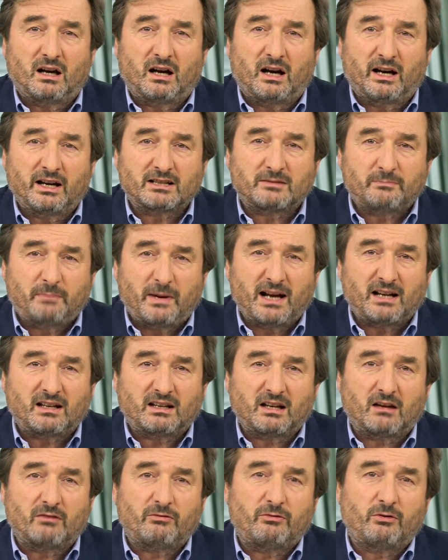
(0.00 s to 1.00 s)
I expect,
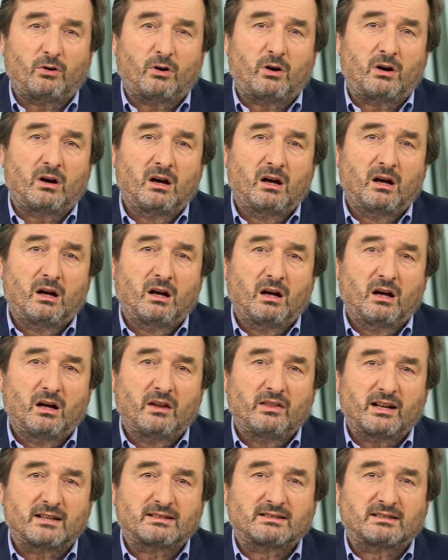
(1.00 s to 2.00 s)
therefore,
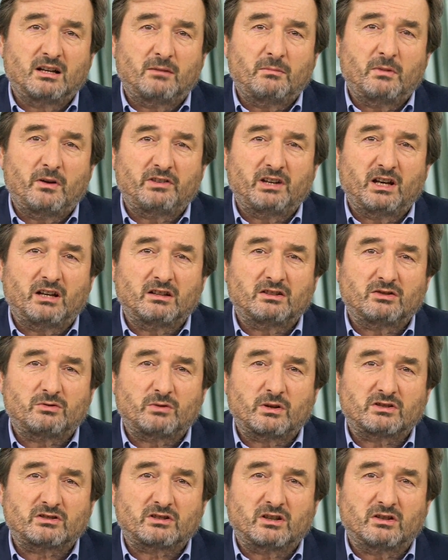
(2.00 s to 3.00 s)
that some of the
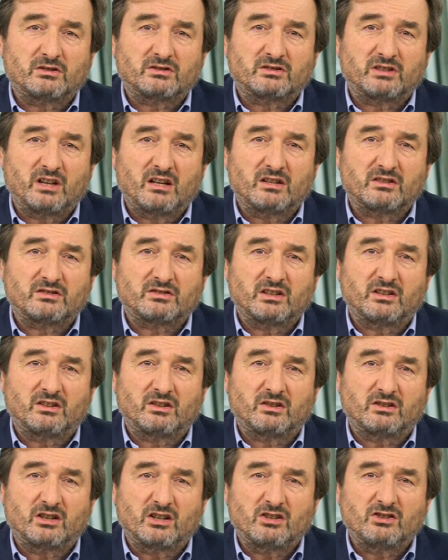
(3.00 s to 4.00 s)
antitrust concerns in
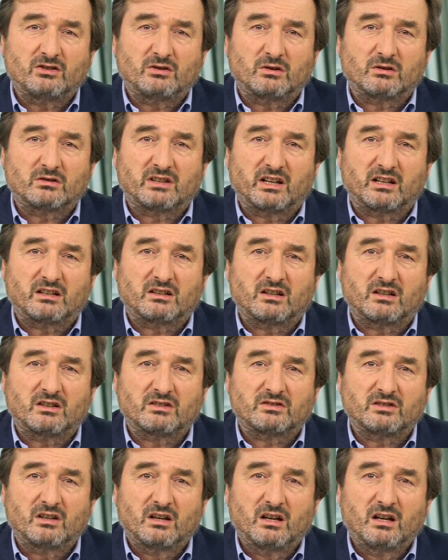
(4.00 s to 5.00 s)
the digital
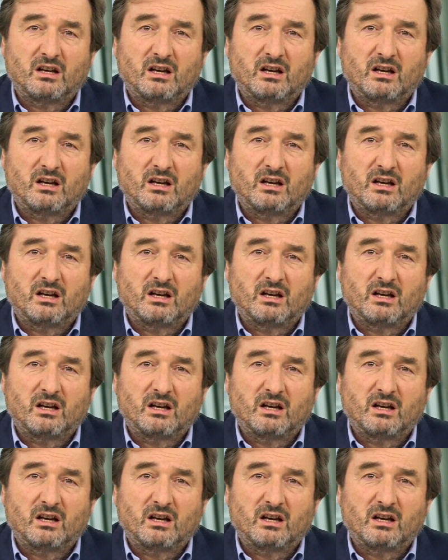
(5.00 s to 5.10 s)
sectors